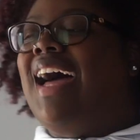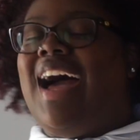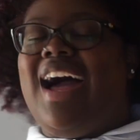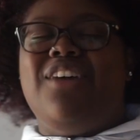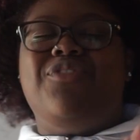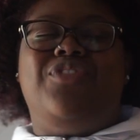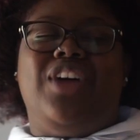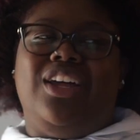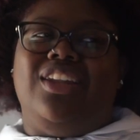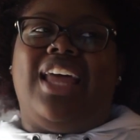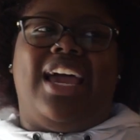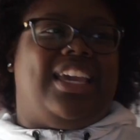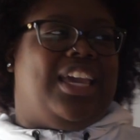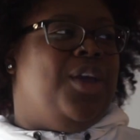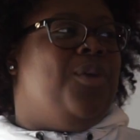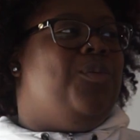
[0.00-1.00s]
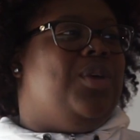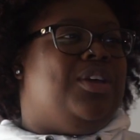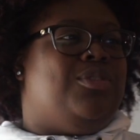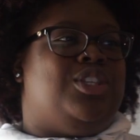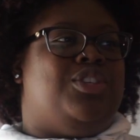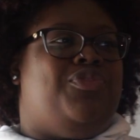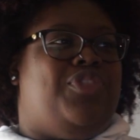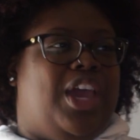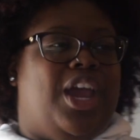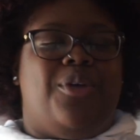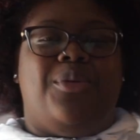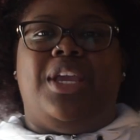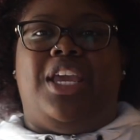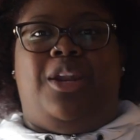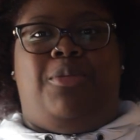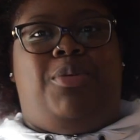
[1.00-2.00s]
I felt like it was
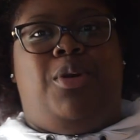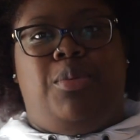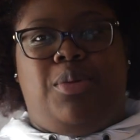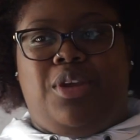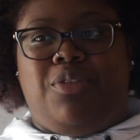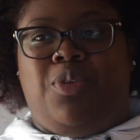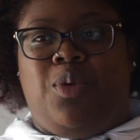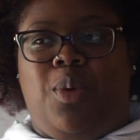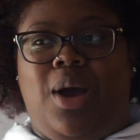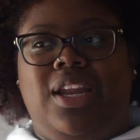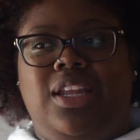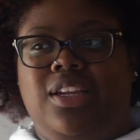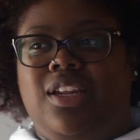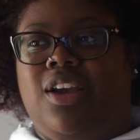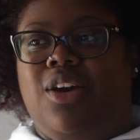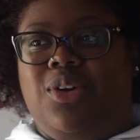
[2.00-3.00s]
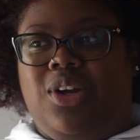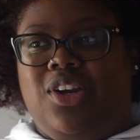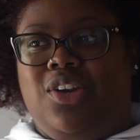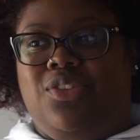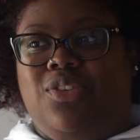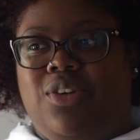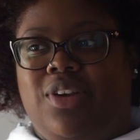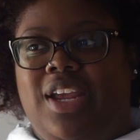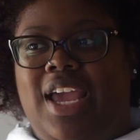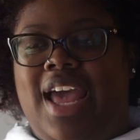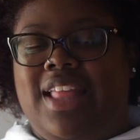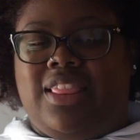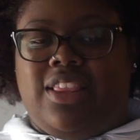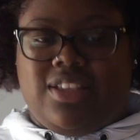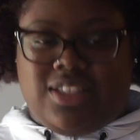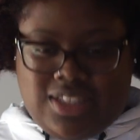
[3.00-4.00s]
very inappropriate for Wally to go to Earth 3
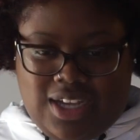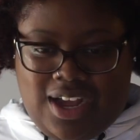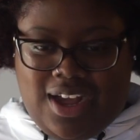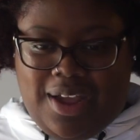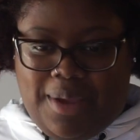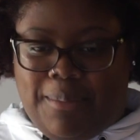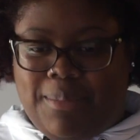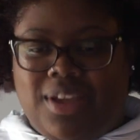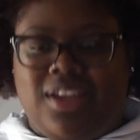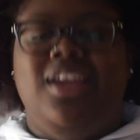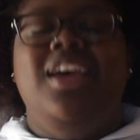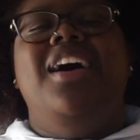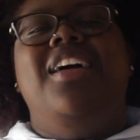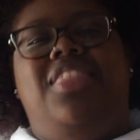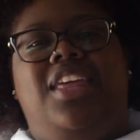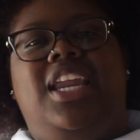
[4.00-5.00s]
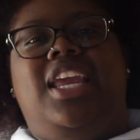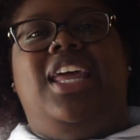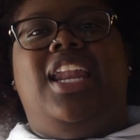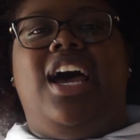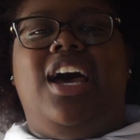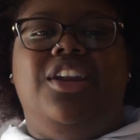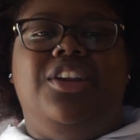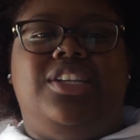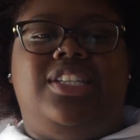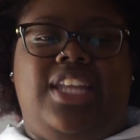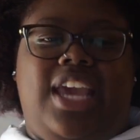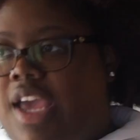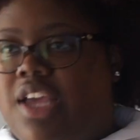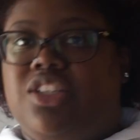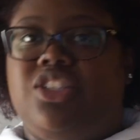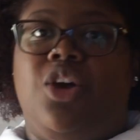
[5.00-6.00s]
at this time. But then again, I
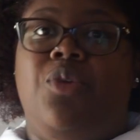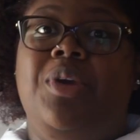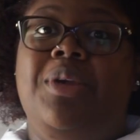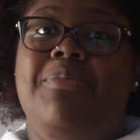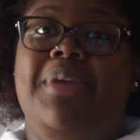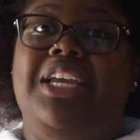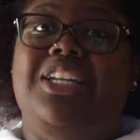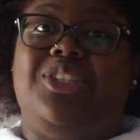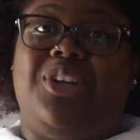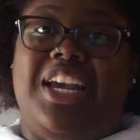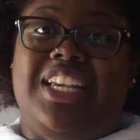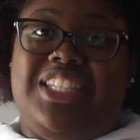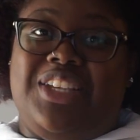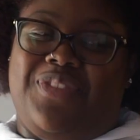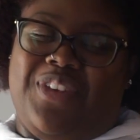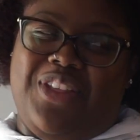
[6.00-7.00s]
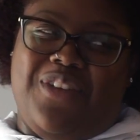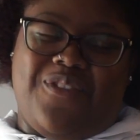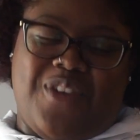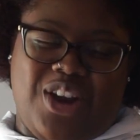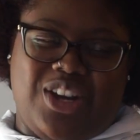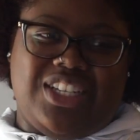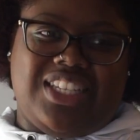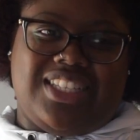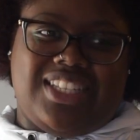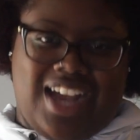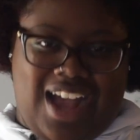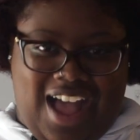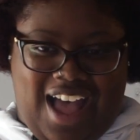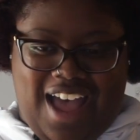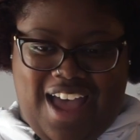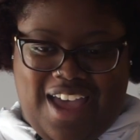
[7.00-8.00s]
understand. So we meet Tracy for the first
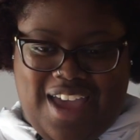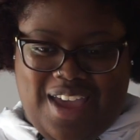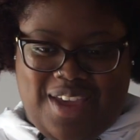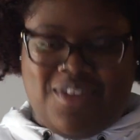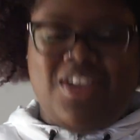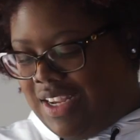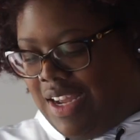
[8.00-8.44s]
time.